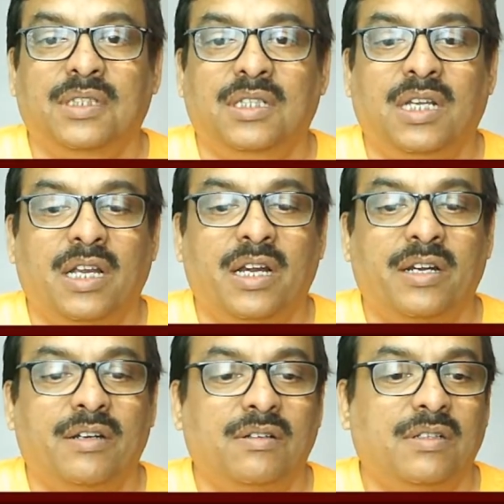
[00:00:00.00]

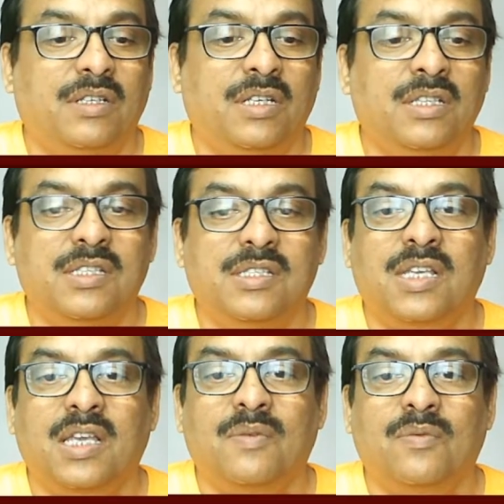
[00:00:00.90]
And in this
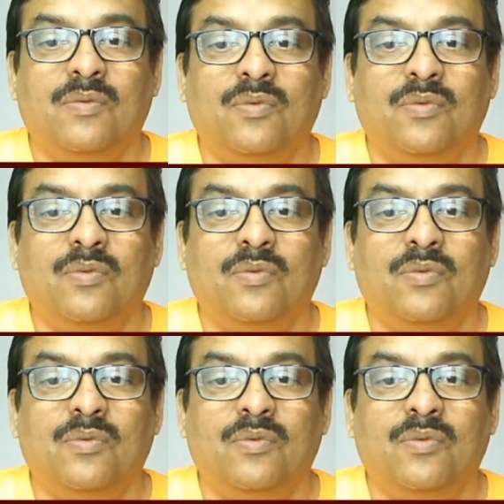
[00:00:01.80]
game,